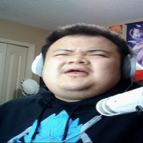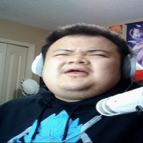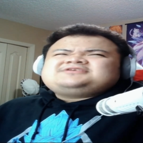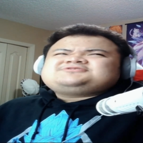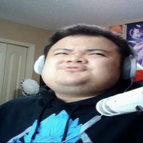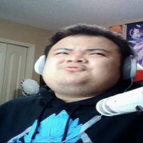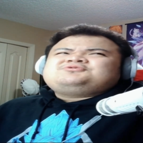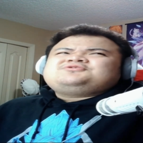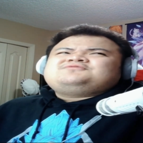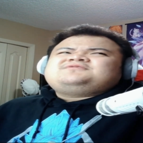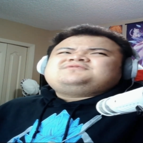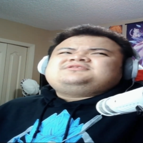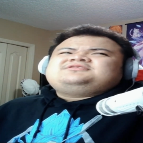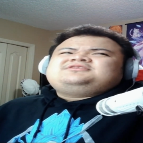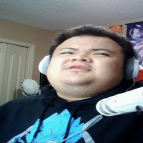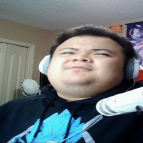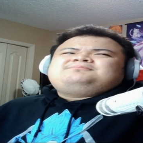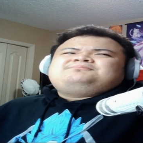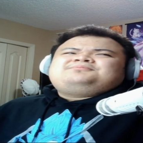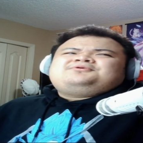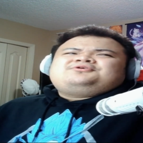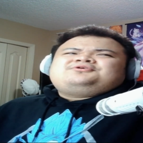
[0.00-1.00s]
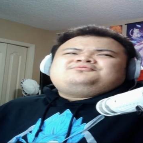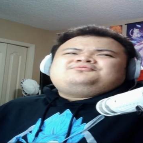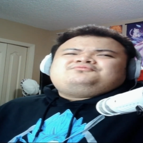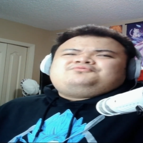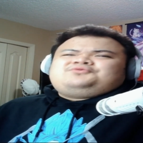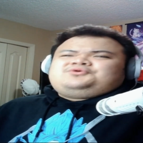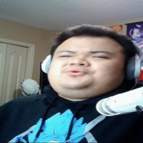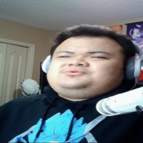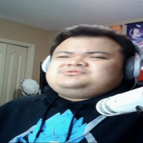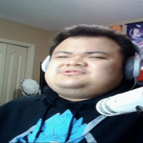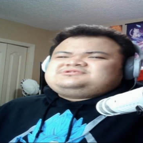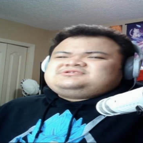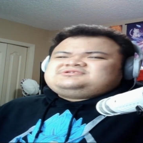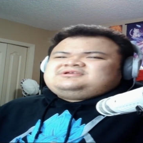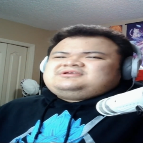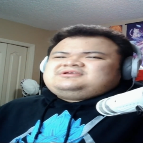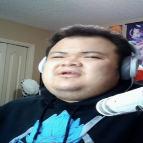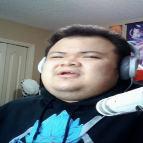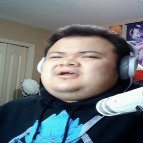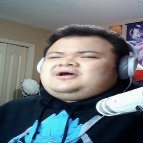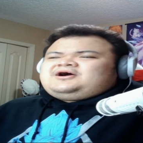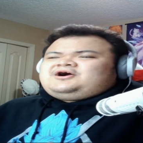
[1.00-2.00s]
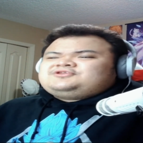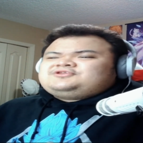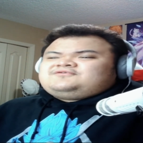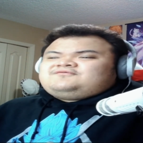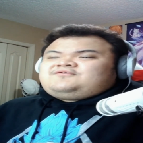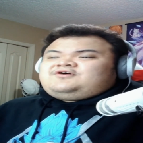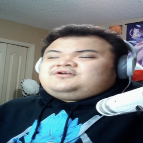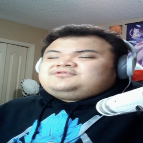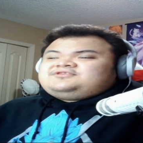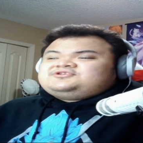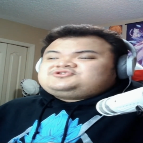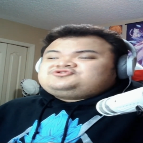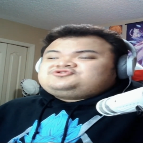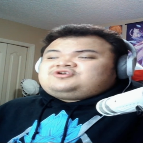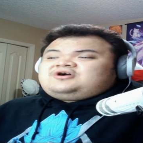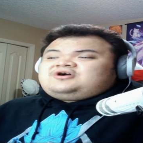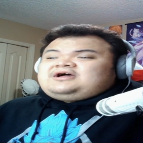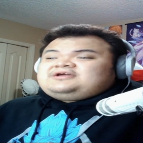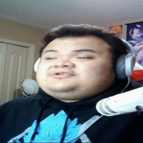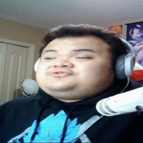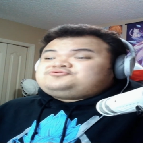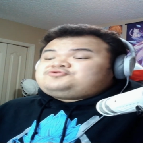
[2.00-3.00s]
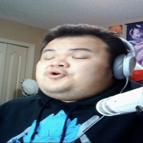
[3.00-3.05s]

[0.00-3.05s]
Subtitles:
has one of the deeper roots out of all the Straw Hats.